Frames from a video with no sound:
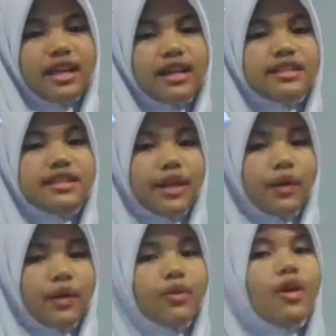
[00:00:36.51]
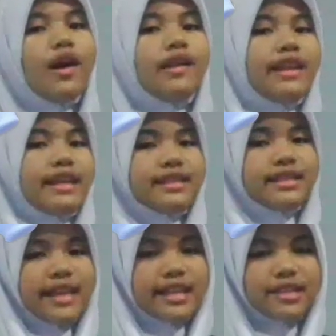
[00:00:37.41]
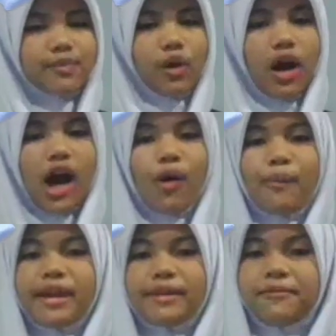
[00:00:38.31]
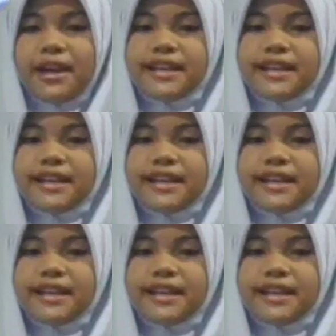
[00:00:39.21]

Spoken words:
So, let's explore how math plays